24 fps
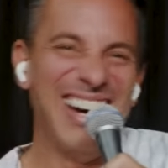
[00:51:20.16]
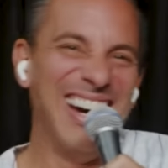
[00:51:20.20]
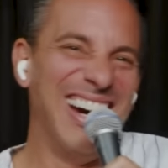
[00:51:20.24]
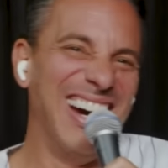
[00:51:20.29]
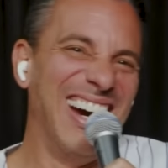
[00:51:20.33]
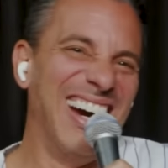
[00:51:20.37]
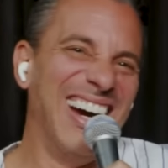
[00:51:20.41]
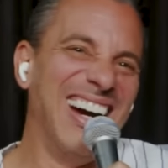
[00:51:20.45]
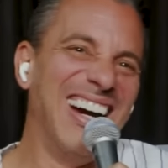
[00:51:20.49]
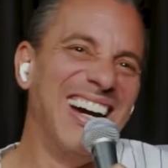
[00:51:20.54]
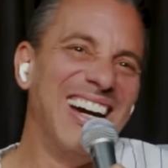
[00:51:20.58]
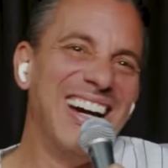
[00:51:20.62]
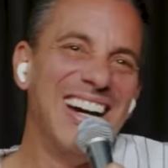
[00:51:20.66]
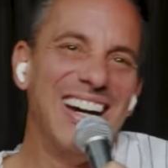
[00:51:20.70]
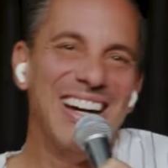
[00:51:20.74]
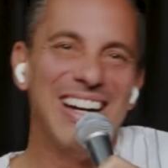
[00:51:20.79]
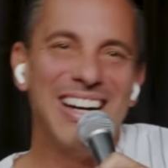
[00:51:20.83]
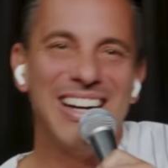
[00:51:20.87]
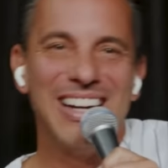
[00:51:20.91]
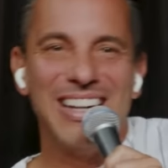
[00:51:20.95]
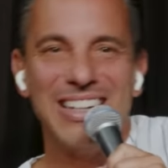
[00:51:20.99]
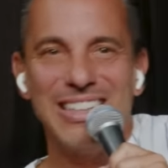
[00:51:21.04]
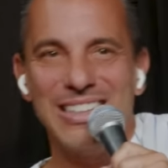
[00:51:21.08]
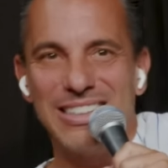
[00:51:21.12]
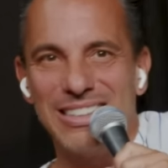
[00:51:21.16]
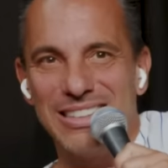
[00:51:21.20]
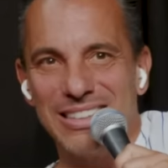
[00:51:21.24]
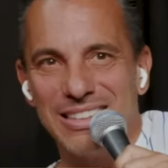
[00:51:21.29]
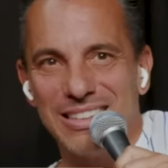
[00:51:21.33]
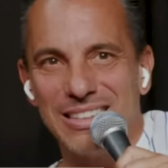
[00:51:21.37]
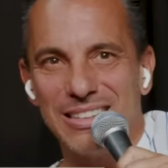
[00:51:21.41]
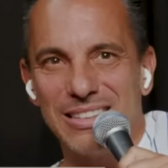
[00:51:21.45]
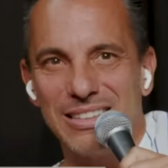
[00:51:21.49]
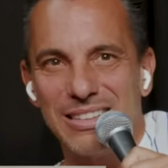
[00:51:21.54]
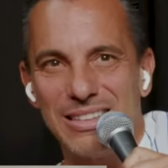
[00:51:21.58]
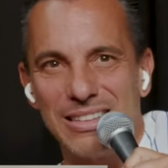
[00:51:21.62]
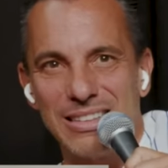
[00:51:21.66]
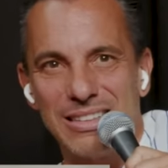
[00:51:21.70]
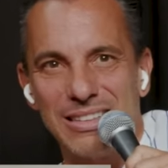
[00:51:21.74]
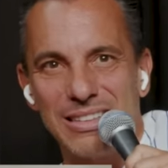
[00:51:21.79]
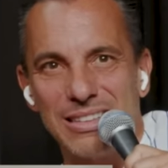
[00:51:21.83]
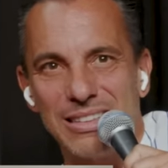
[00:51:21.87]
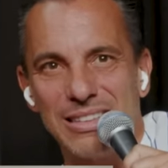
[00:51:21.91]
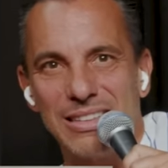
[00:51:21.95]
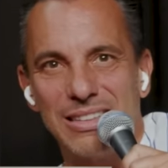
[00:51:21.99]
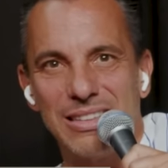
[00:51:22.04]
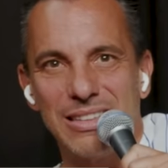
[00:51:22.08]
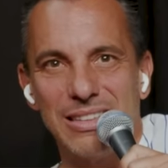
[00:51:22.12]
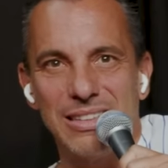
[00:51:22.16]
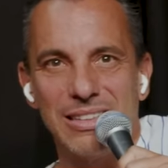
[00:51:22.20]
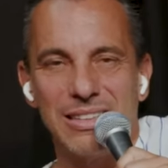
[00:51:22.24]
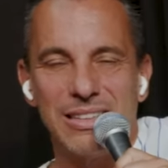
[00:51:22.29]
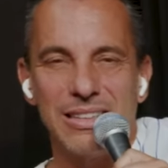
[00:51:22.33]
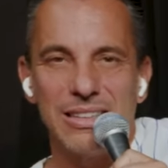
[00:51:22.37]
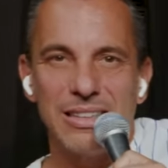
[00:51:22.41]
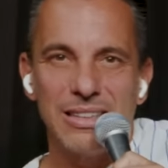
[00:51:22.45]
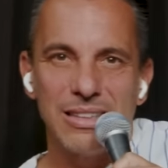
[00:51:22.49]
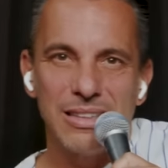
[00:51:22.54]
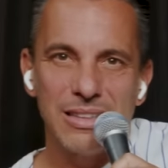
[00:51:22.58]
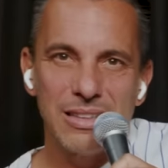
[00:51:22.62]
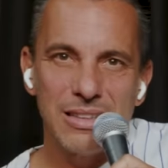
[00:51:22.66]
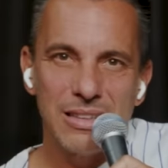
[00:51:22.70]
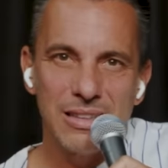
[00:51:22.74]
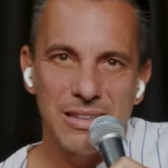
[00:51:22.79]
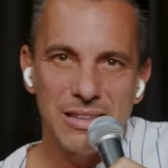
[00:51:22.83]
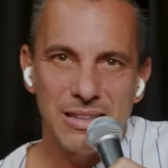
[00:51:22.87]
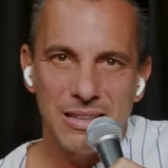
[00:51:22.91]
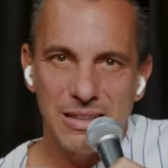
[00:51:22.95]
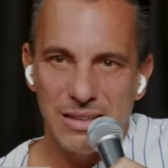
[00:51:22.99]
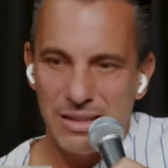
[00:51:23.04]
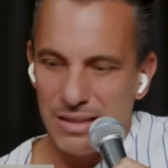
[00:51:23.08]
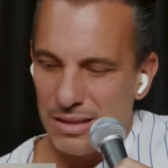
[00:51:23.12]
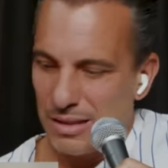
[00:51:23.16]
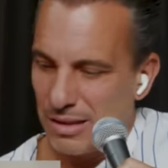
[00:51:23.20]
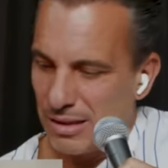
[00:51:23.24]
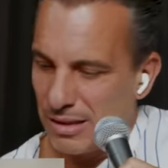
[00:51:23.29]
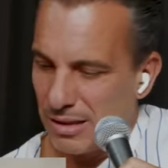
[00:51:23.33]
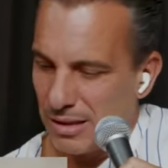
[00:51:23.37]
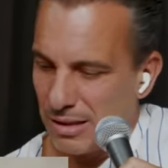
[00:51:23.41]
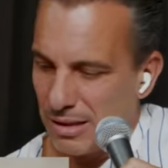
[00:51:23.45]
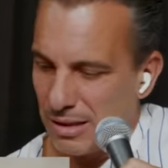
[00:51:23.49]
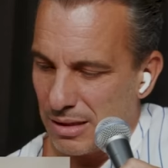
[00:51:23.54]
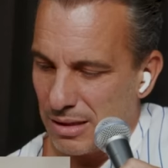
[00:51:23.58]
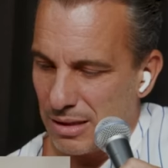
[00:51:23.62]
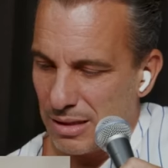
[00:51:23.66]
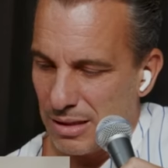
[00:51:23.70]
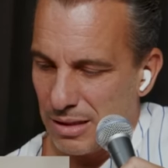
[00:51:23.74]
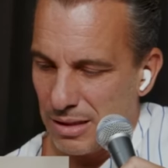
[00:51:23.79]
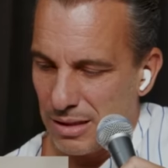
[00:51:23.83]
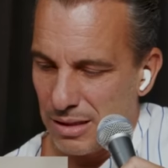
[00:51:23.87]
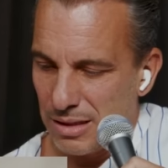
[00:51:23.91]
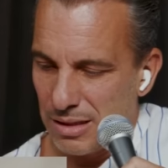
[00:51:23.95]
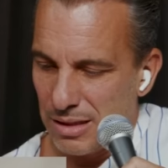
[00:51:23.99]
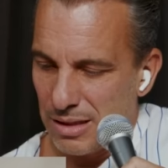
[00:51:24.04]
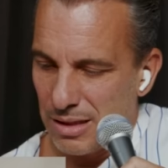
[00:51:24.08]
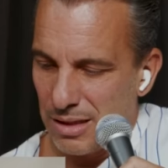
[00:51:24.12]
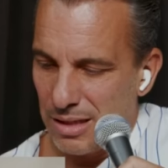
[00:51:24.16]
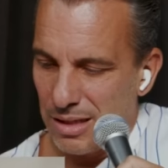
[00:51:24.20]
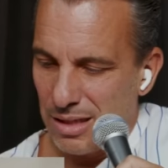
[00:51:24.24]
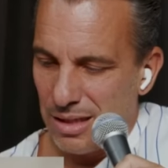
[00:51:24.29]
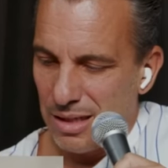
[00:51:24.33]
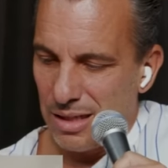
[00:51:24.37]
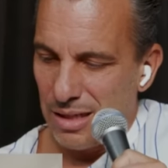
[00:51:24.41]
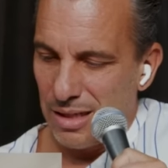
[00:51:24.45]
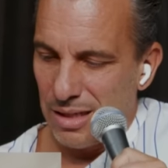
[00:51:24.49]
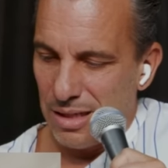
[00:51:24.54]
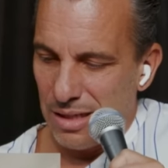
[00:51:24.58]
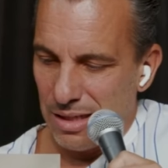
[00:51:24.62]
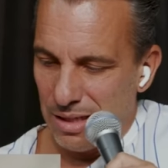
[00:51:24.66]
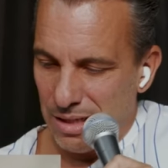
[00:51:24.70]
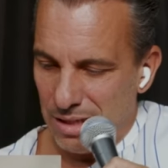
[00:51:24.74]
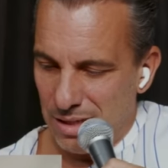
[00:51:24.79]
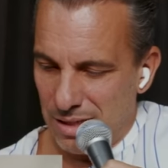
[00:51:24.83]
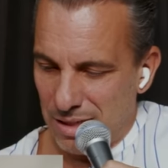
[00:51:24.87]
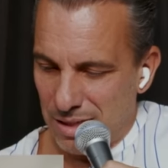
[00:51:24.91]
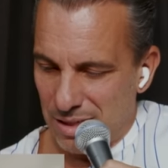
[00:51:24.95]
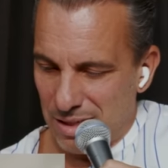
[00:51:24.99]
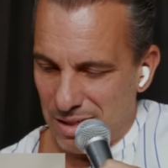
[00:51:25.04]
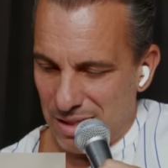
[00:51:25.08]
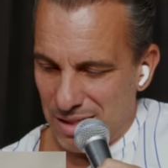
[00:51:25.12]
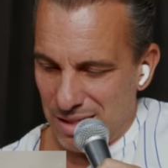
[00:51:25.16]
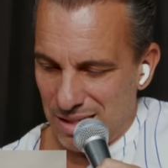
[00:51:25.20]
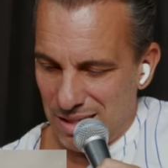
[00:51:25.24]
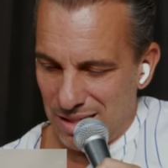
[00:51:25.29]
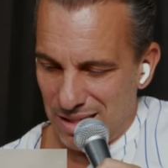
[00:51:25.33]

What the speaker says: [no speech]